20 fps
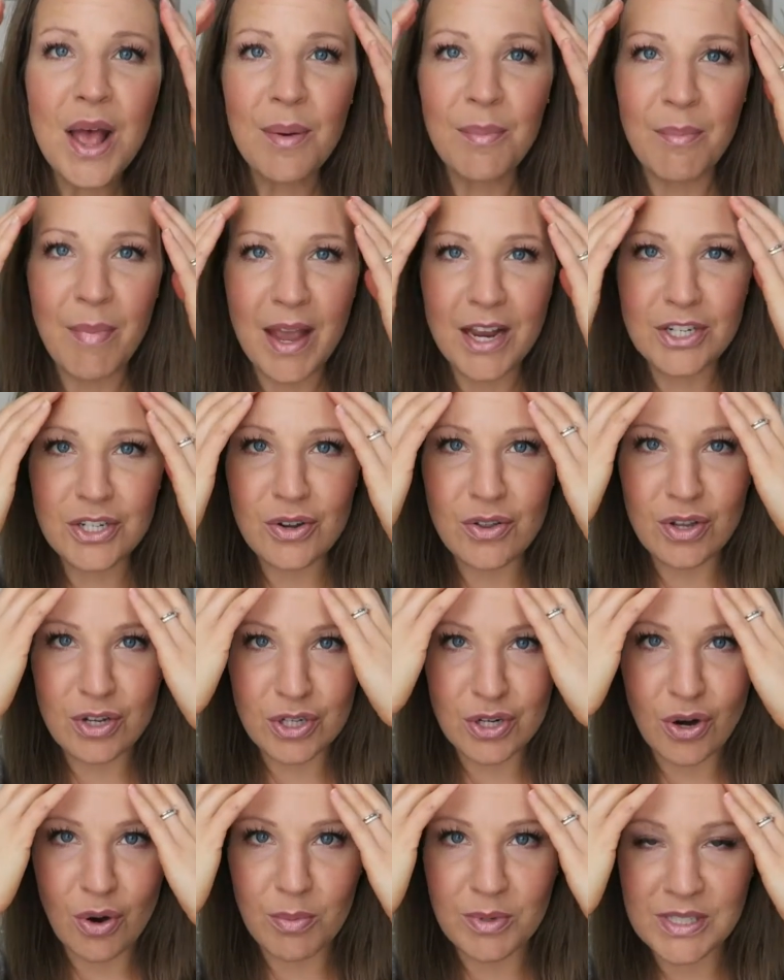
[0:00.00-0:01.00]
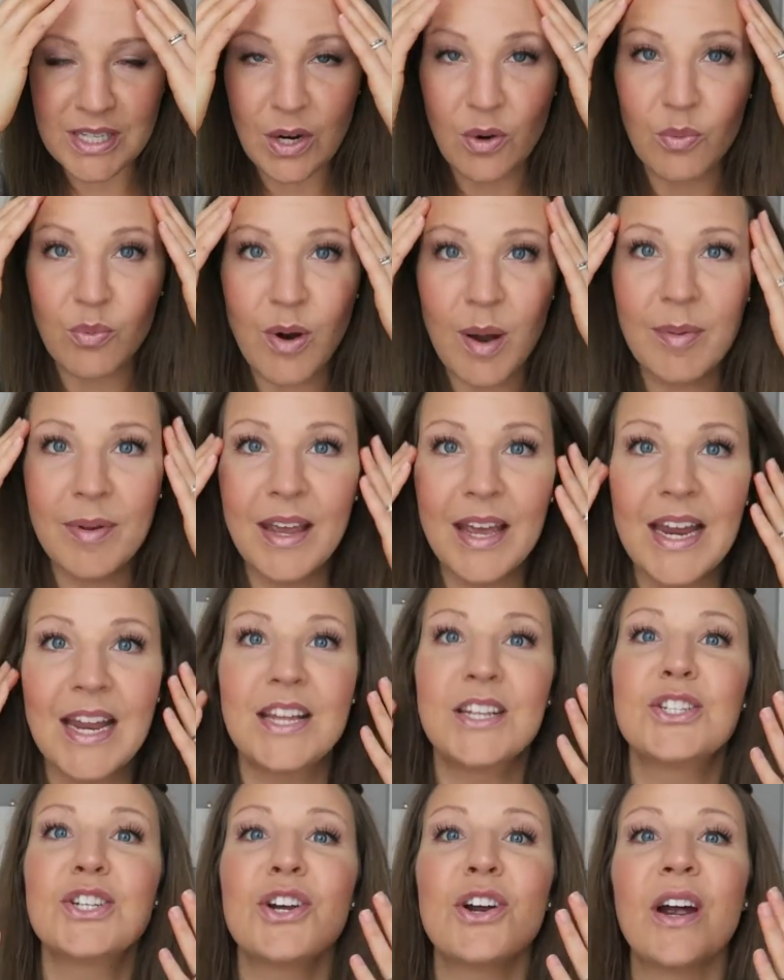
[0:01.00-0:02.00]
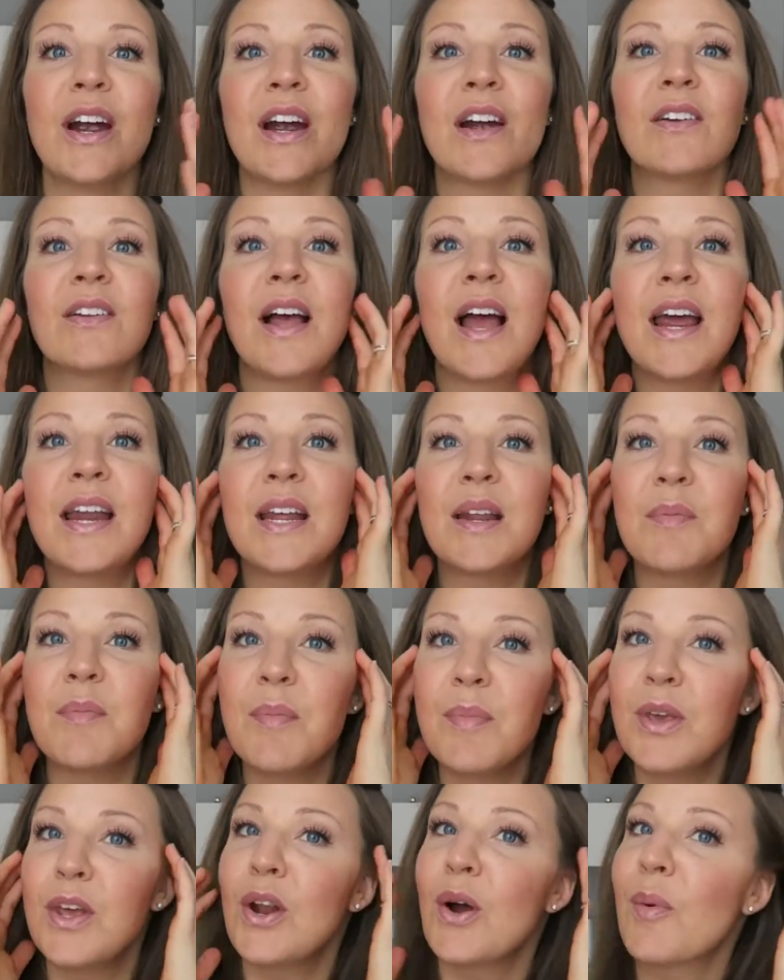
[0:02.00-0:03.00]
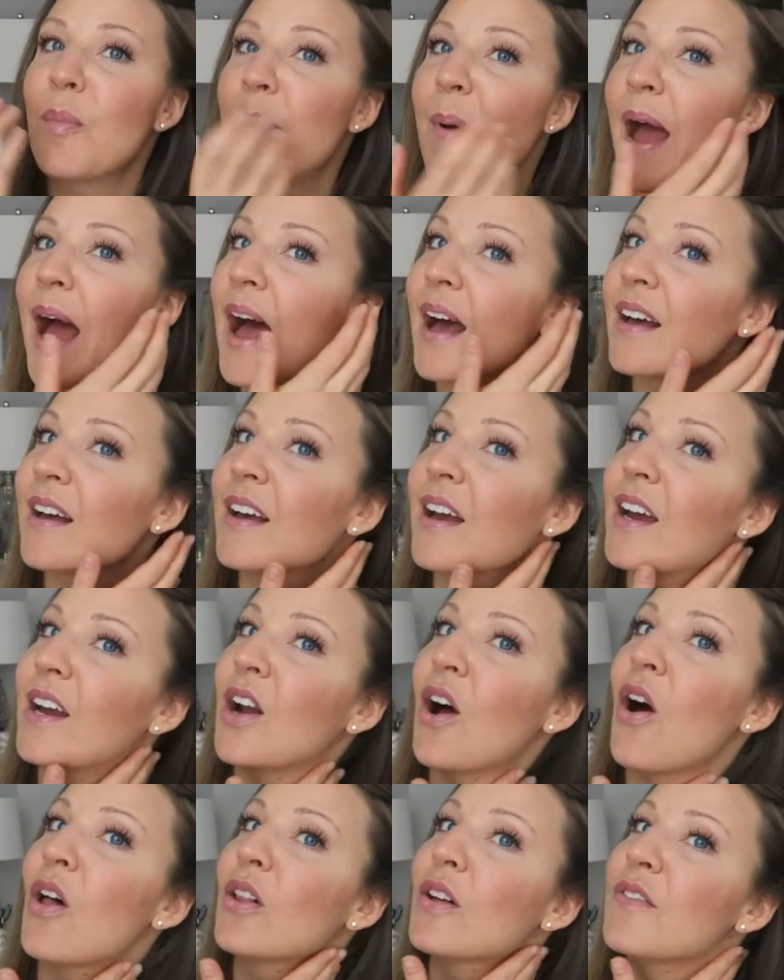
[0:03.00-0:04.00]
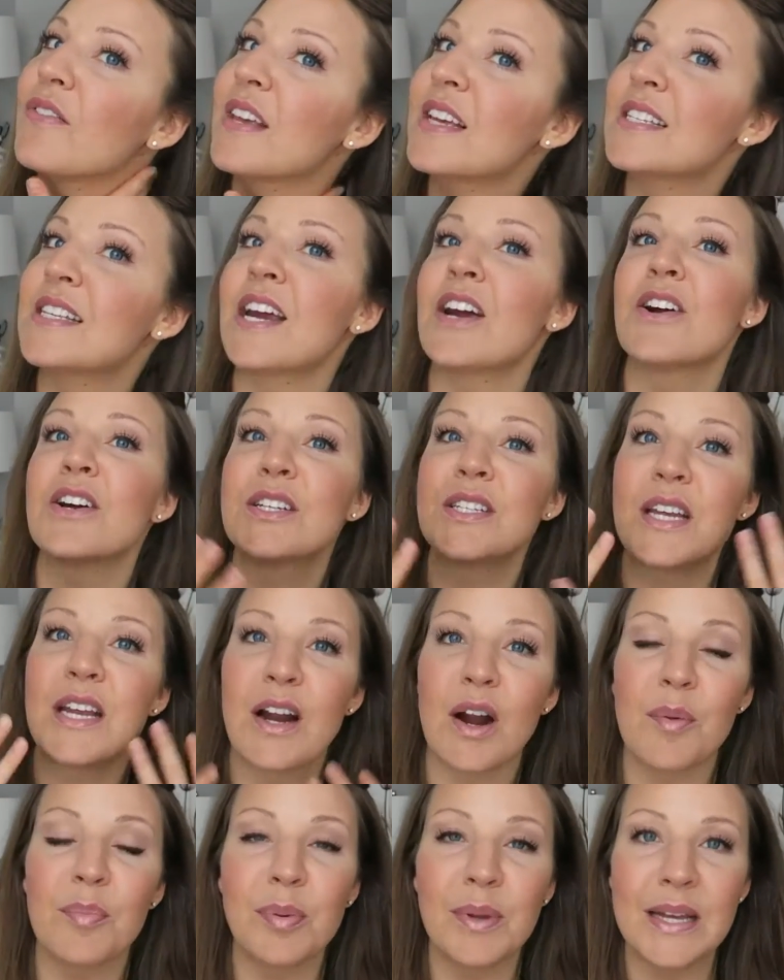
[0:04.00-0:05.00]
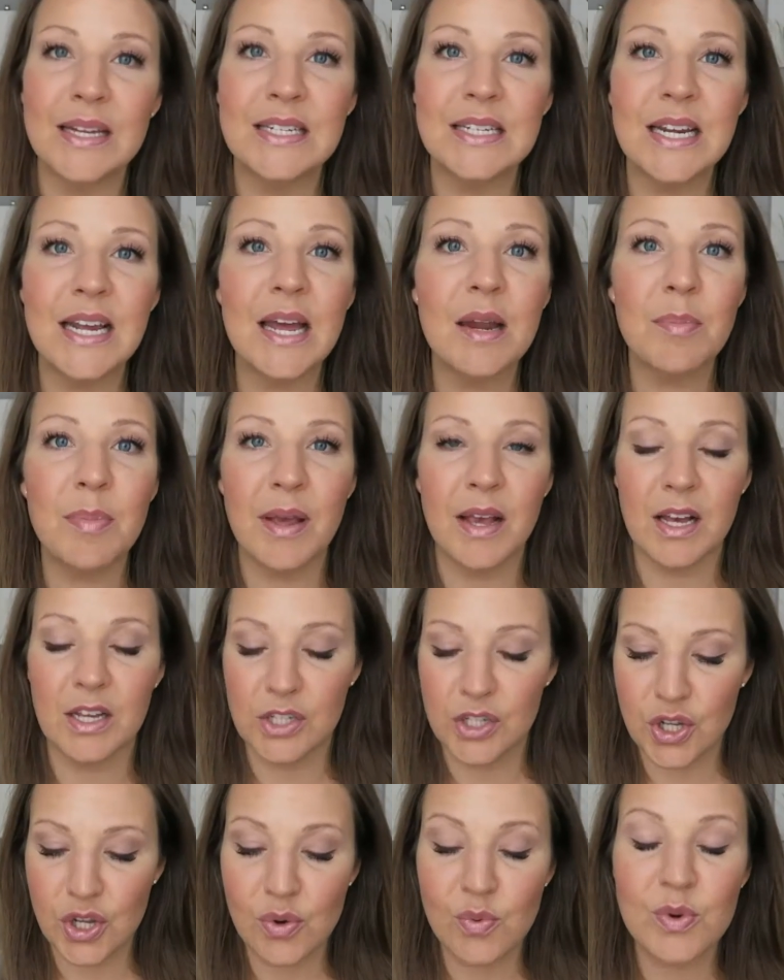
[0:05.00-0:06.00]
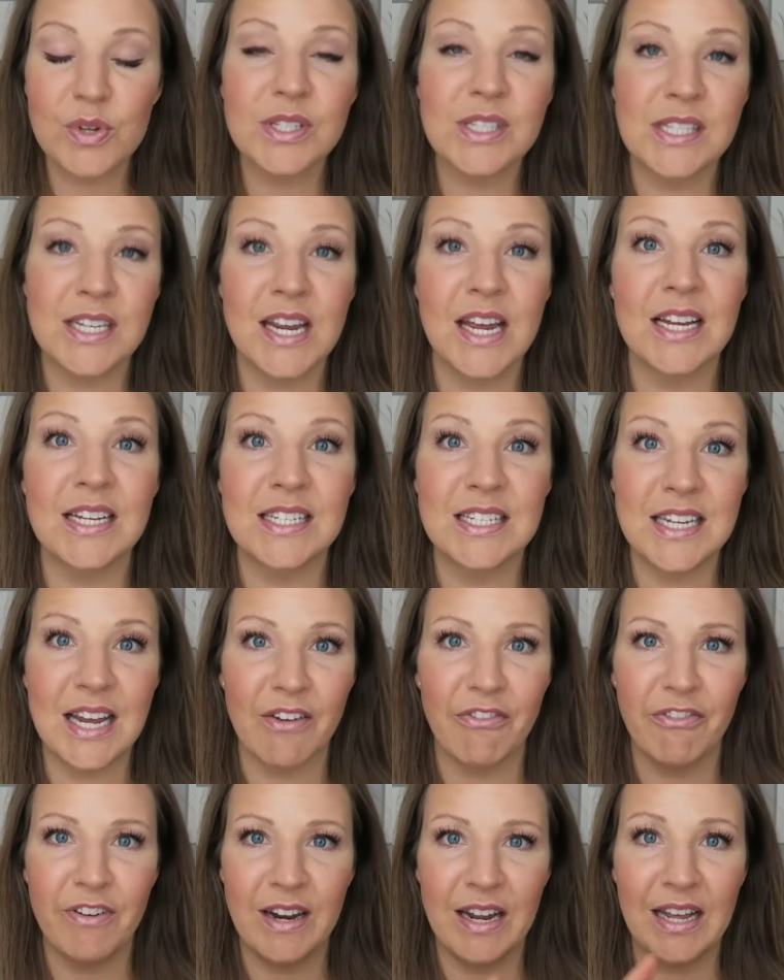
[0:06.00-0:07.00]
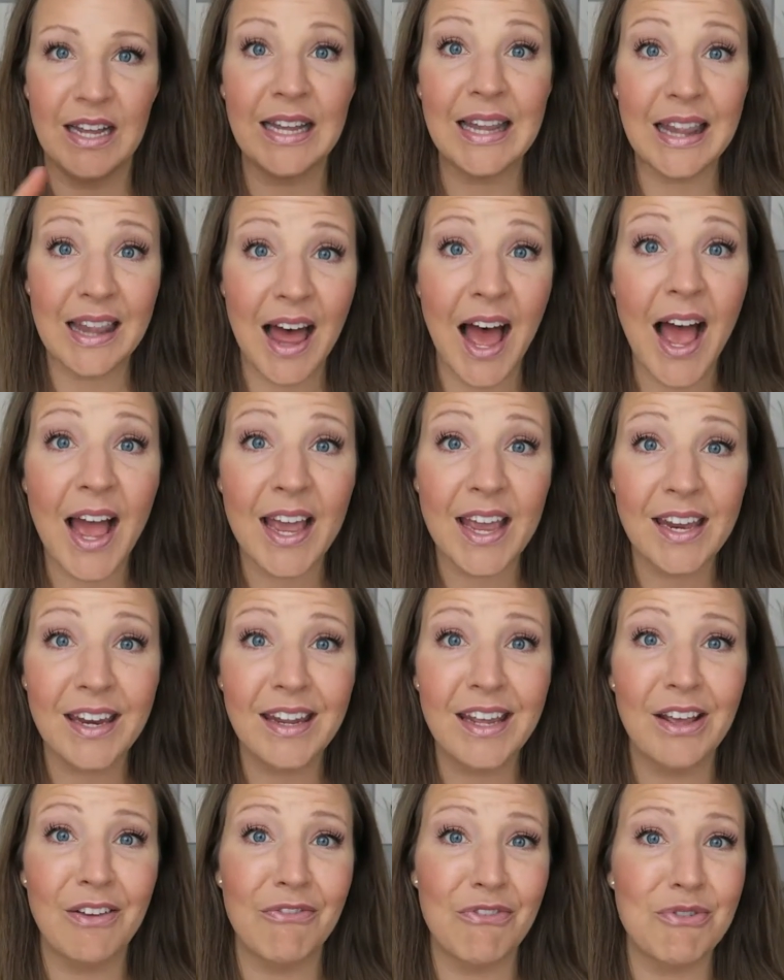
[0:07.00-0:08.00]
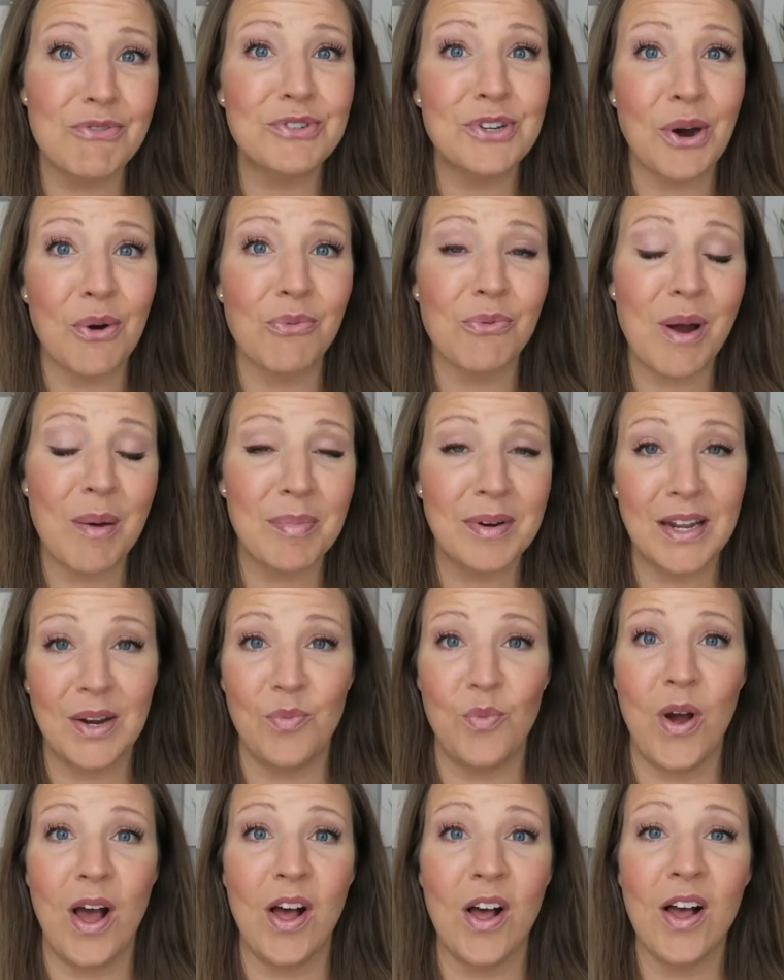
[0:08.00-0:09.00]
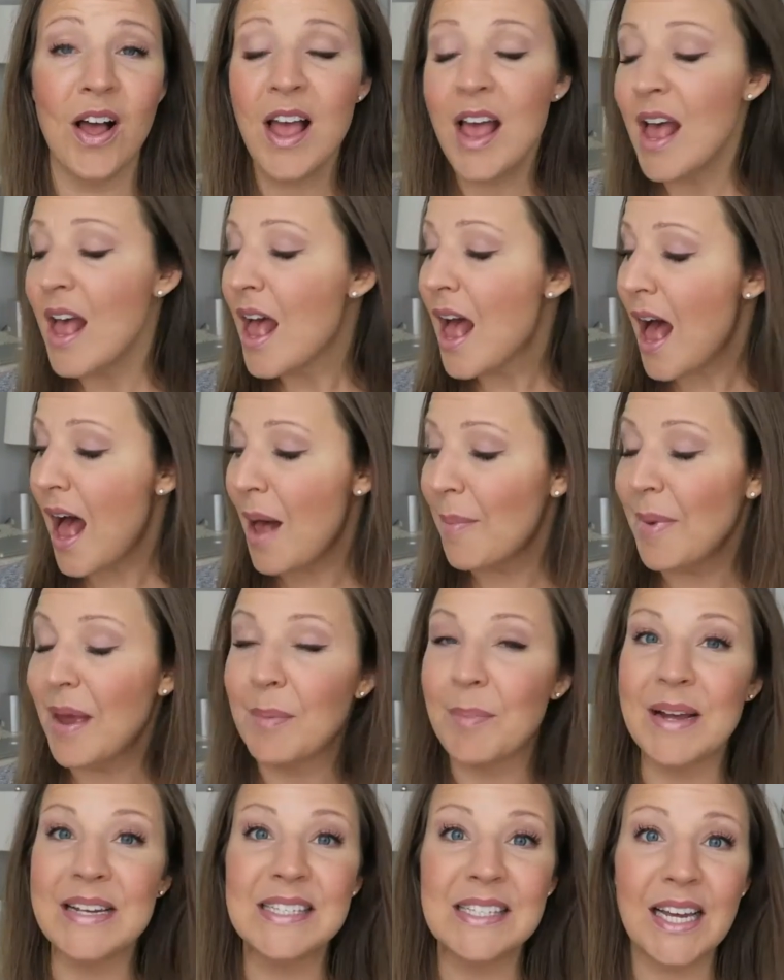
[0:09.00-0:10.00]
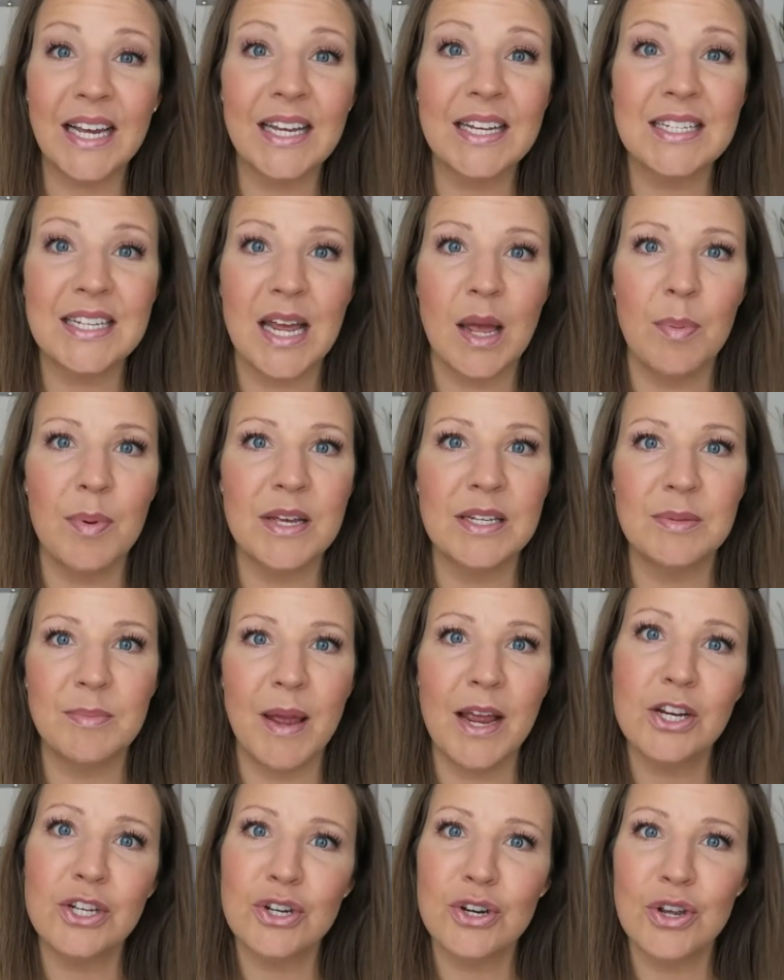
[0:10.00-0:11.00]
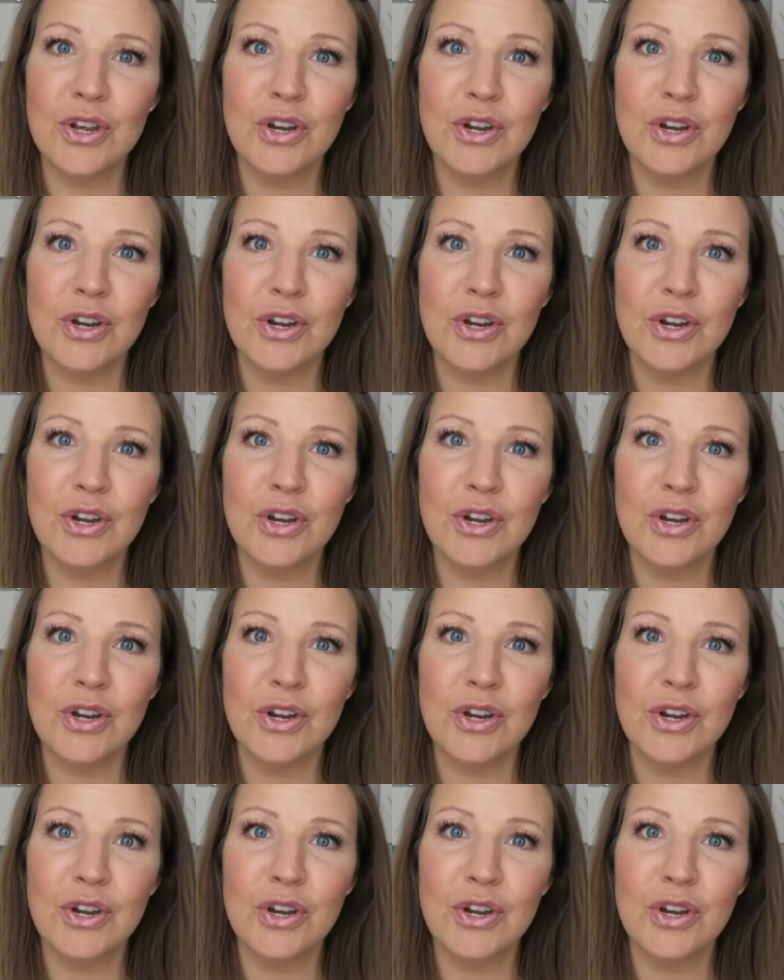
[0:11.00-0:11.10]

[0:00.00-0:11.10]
make sure that you're almost like rubbing it into your hairline and, you know, back in all of these areas and are blending it, because you will see a definite line if you don't rub it in well. And my second tip is make sure